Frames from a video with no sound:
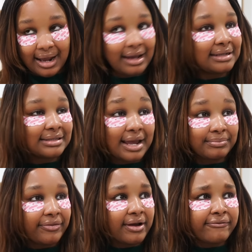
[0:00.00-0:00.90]
I can say I'm
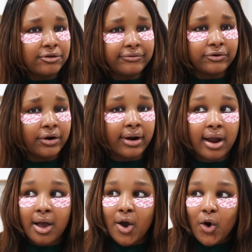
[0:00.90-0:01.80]
thankful for
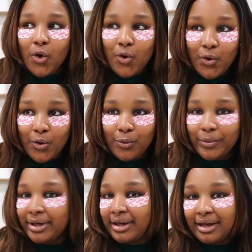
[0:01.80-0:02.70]
home,